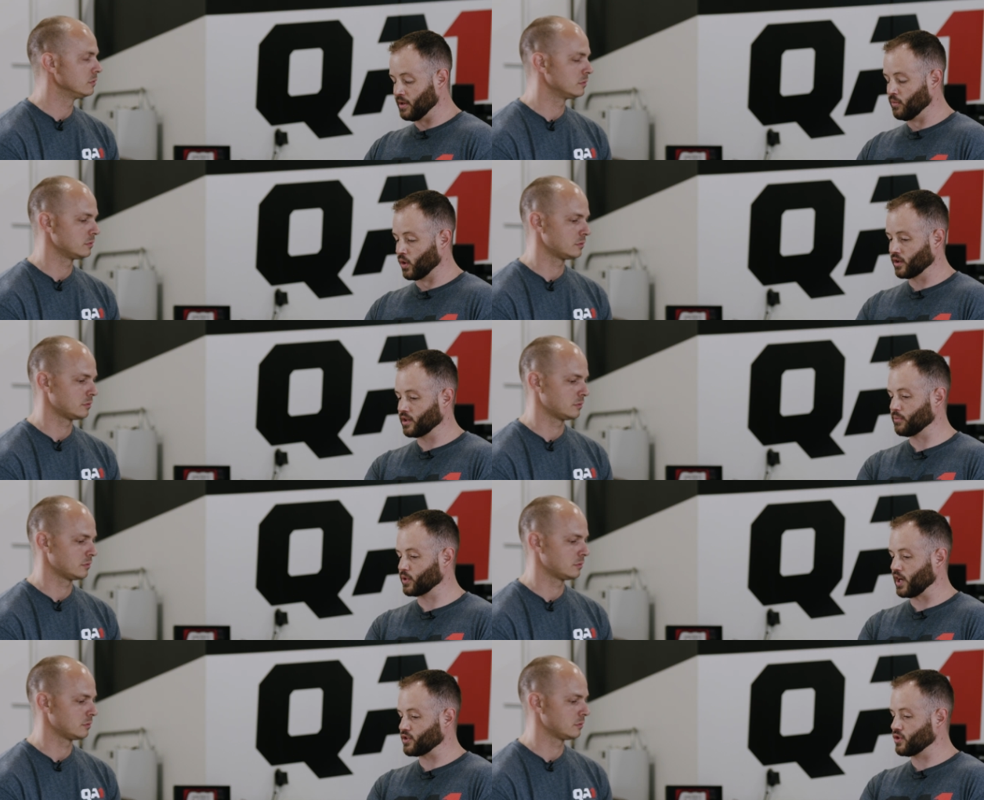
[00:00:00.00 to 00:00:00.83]
Speaker 1: bit more
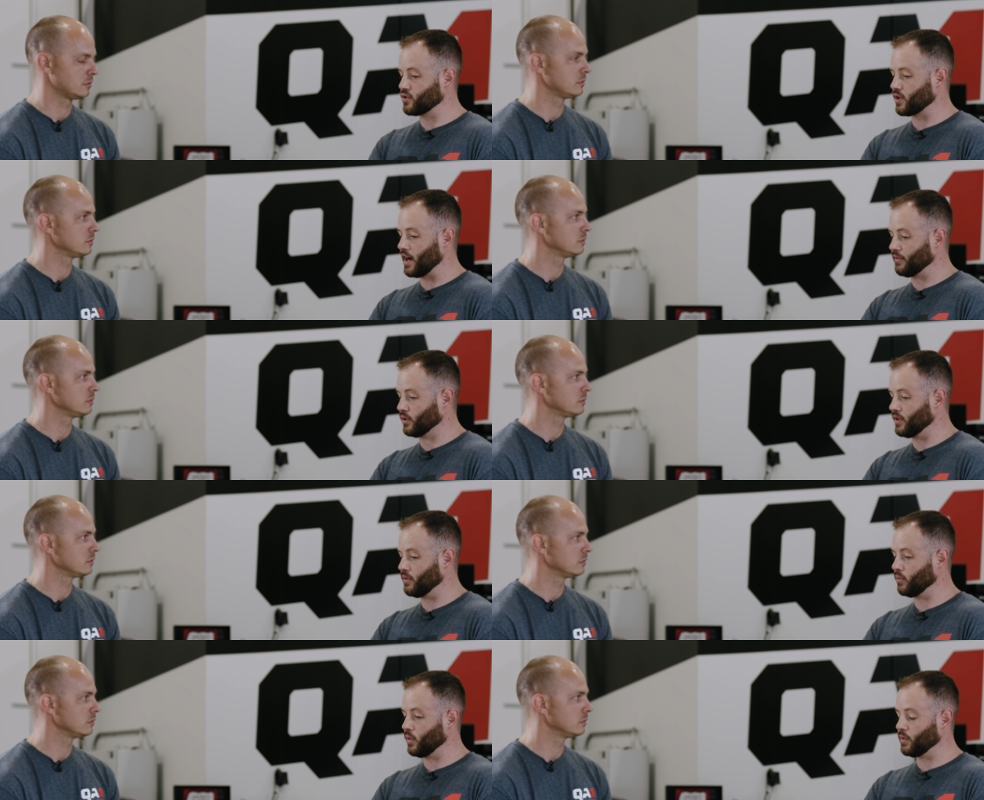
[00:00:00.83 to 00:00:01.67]
compression travel
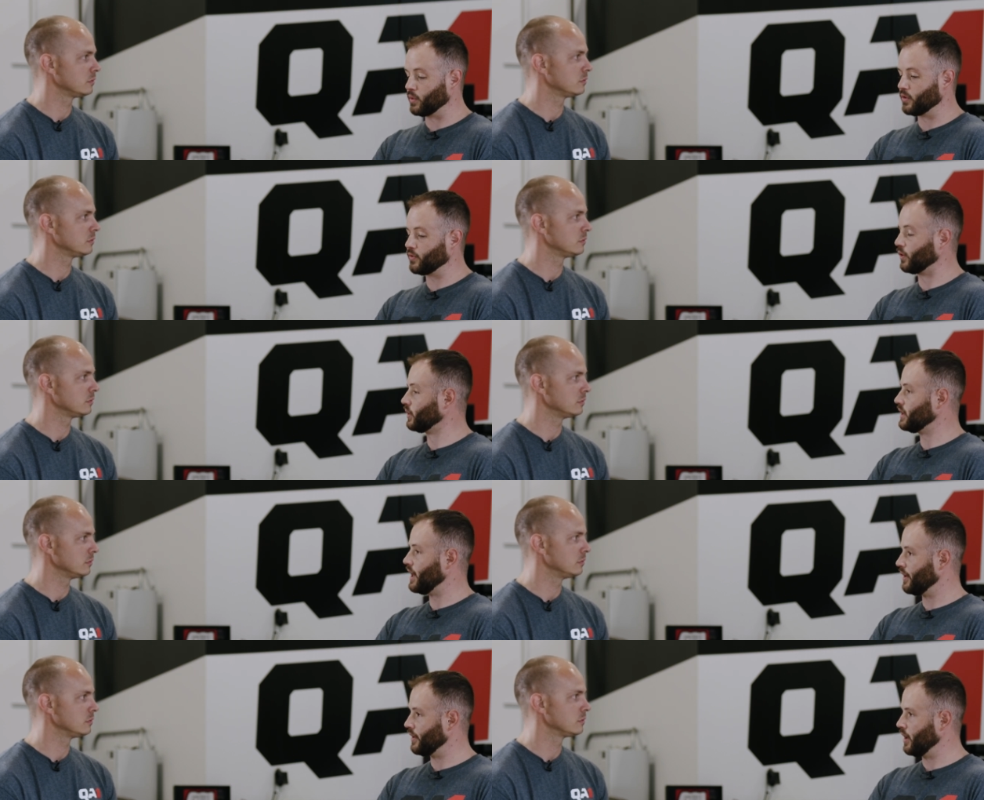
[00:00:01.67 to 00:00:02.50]
than when we're
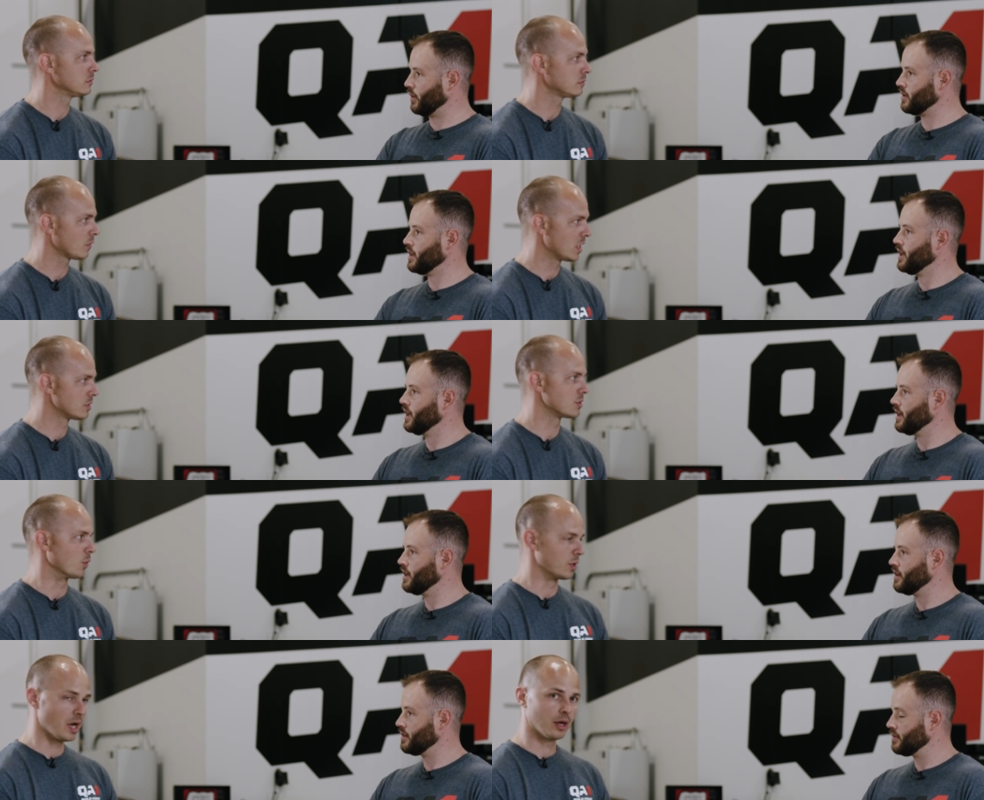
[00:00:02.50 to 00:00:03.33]
fully aired out.
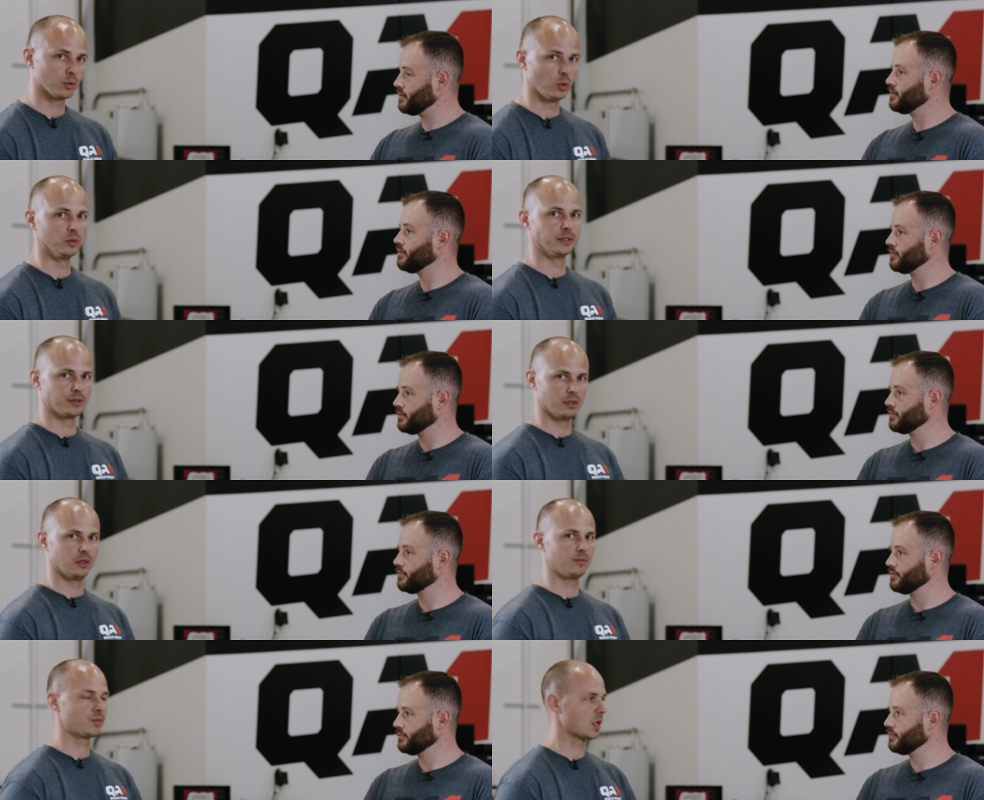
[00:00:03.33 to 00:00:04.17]
So we're not
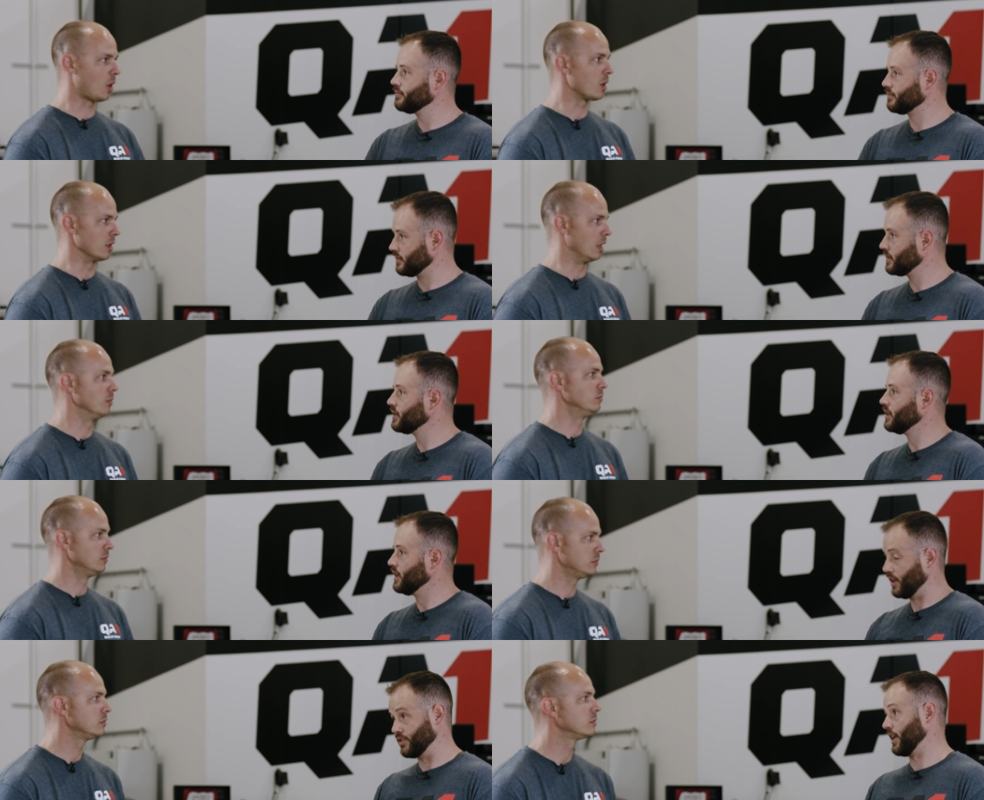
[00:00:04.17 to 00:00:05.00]
holding the car up.
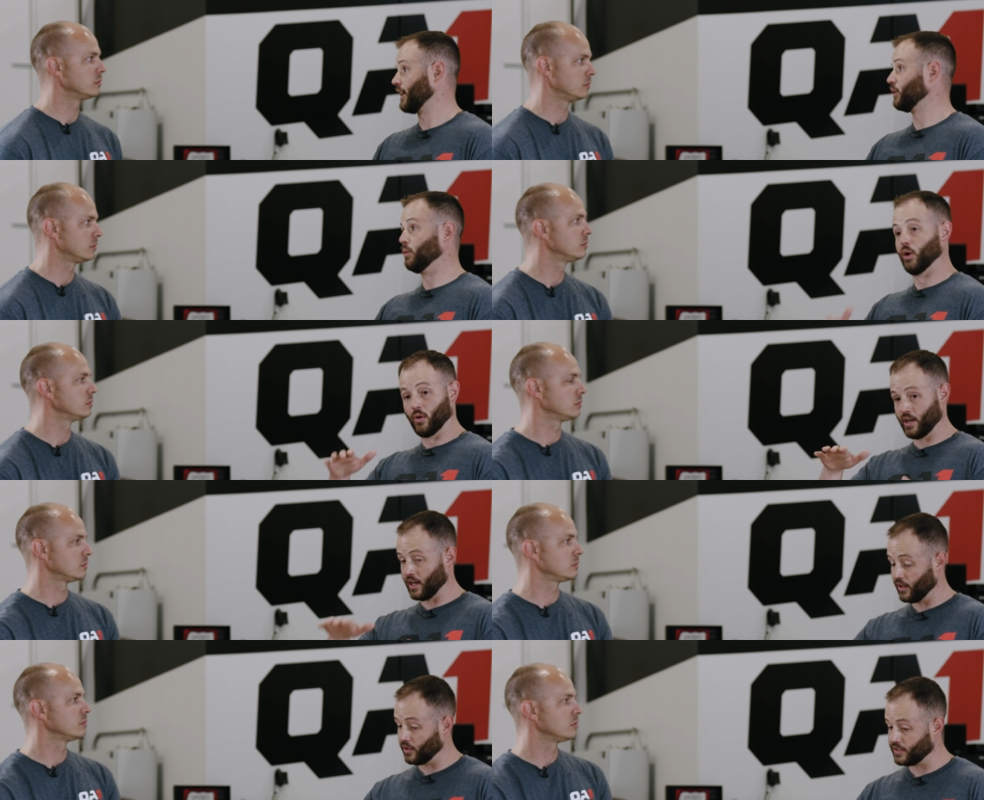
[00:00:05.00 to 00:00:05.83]
Exactly. We don't
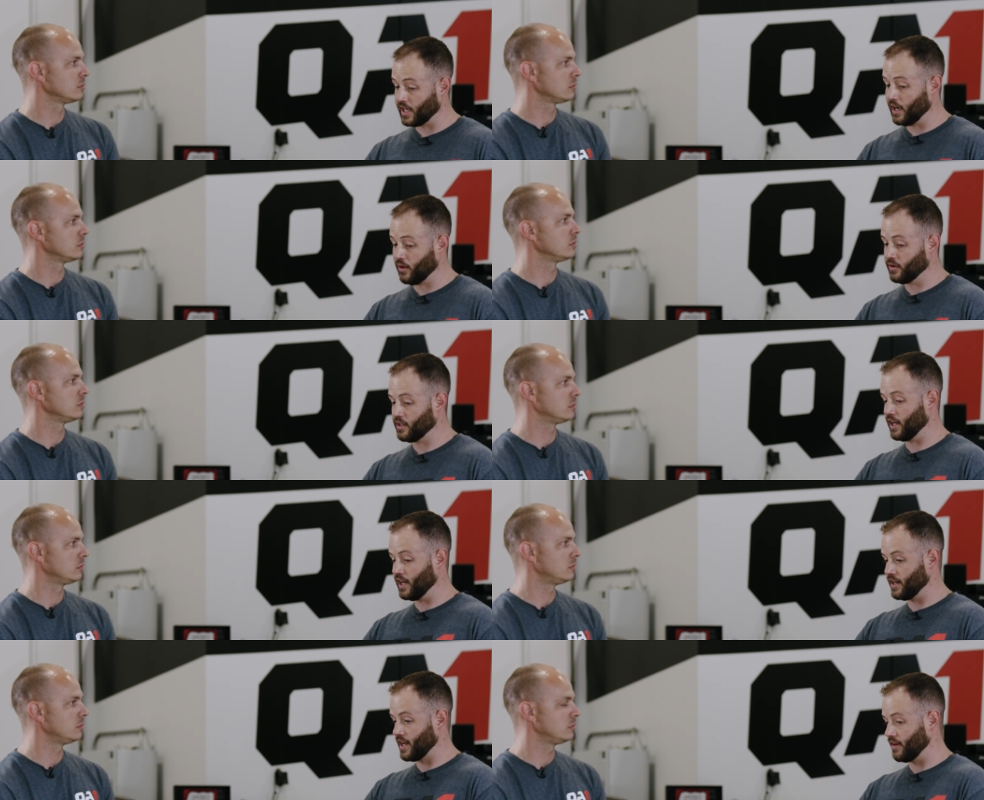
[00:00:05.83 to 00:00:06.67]
want to air it down
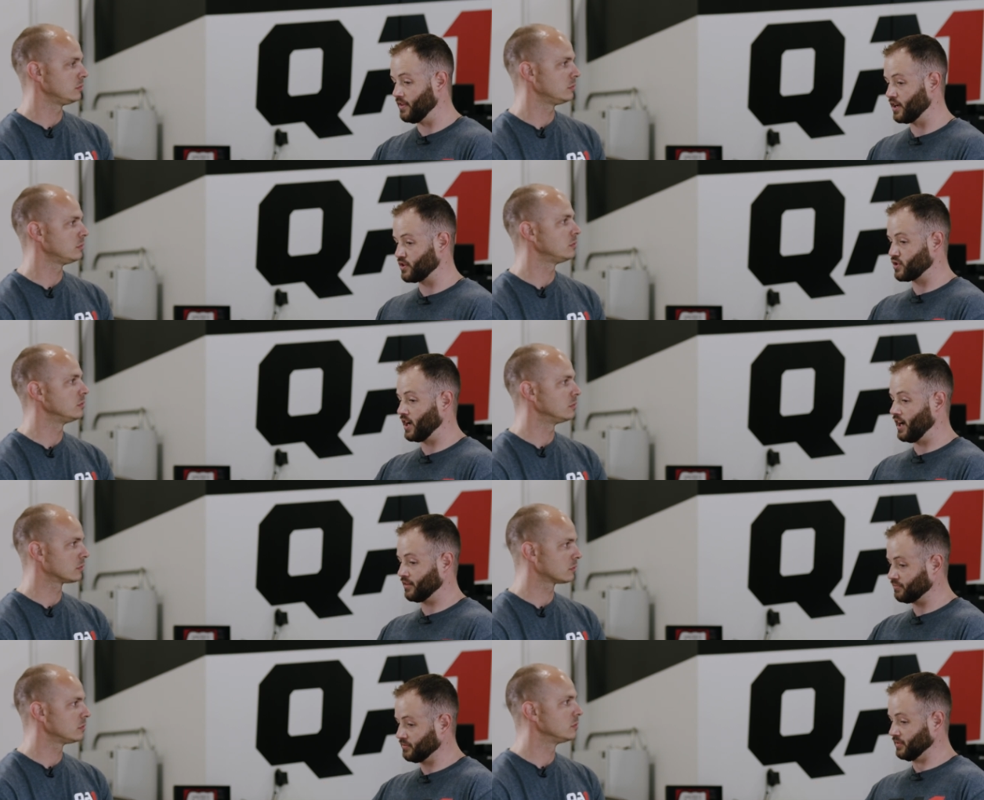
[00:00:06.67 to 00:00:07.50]
and have that
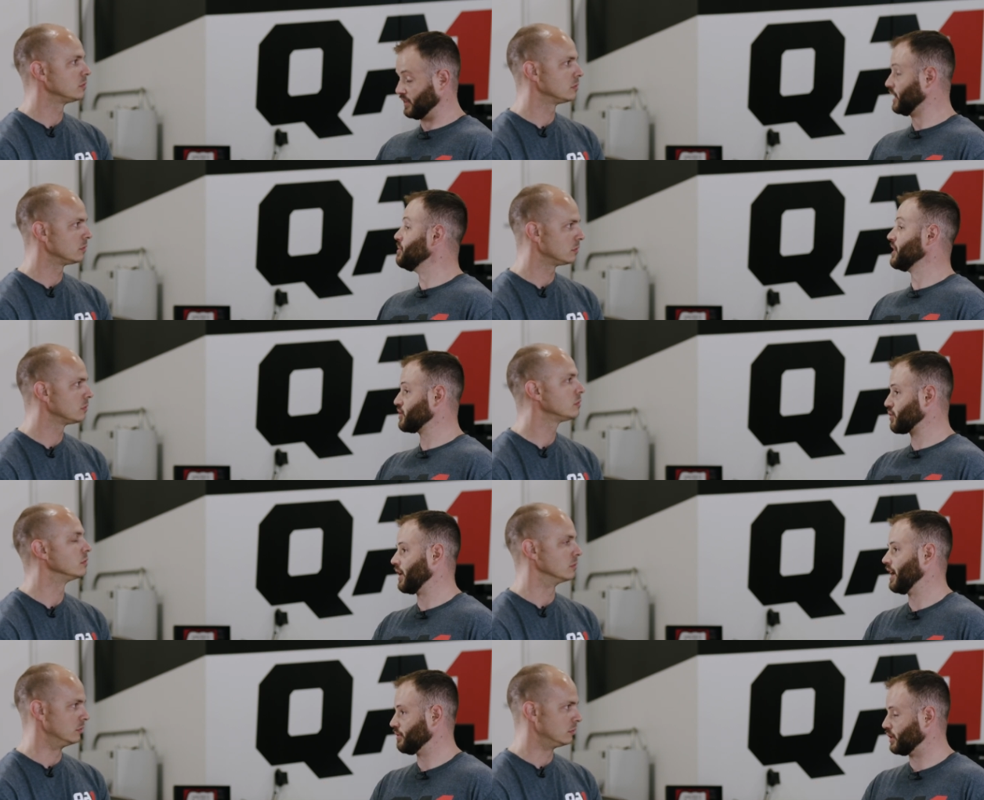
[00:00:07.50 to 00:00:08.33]
shock limit
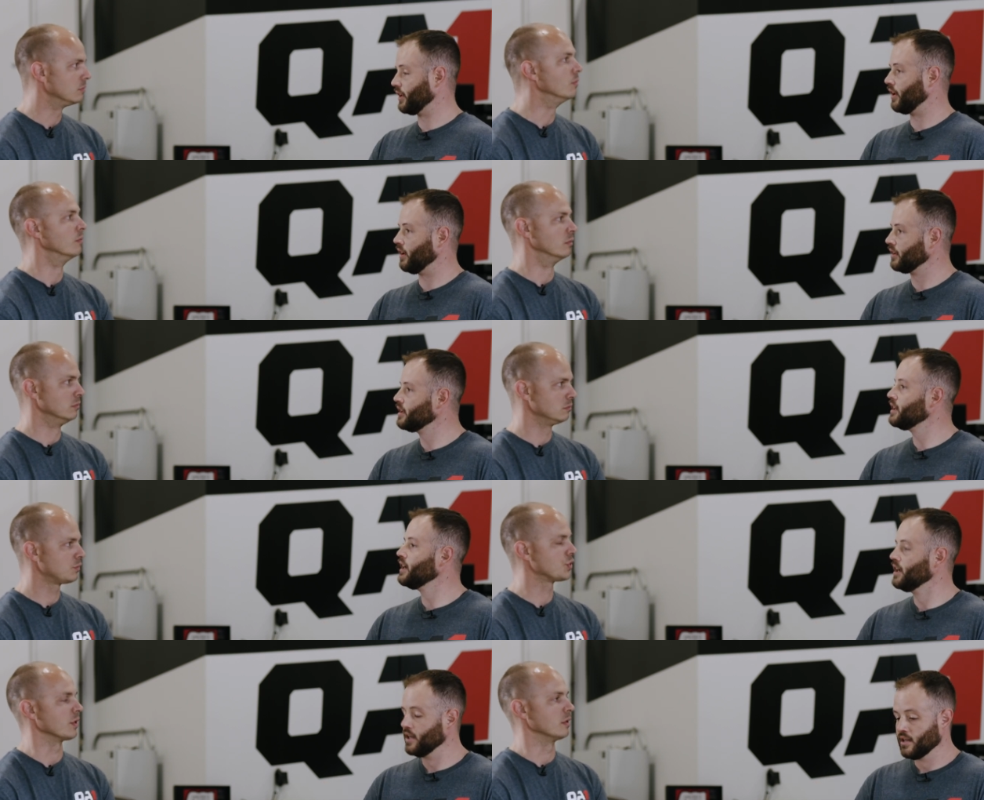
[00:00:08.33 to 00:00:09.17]
travel at all.
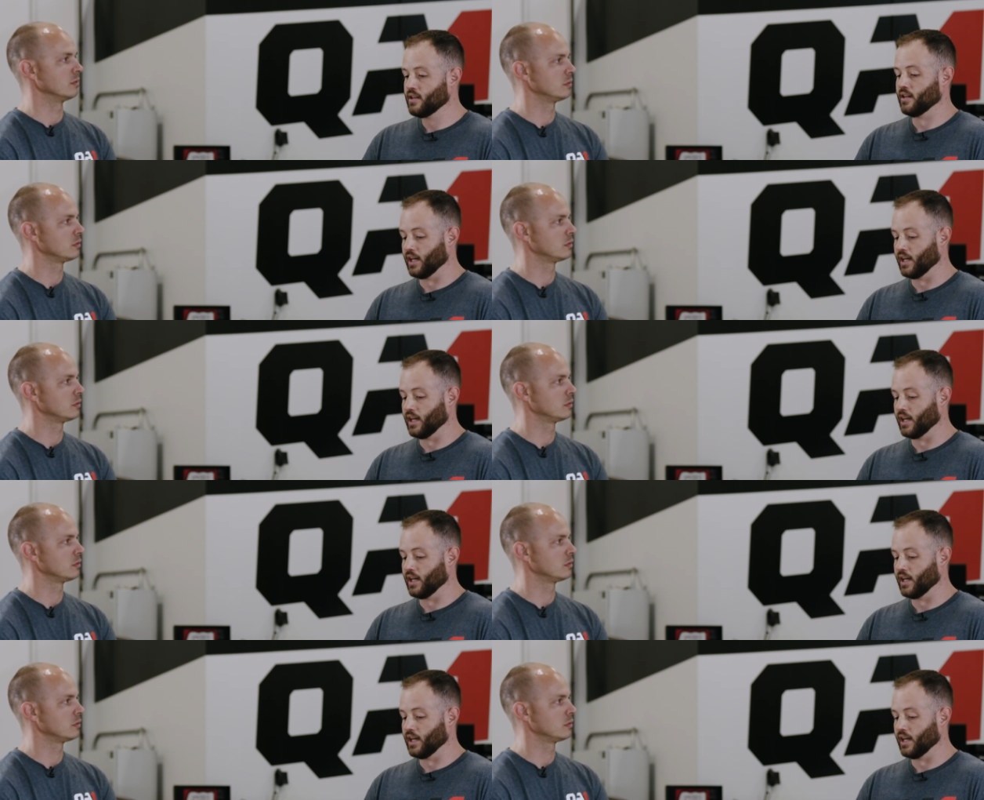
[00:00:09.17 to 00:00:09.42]
Sure.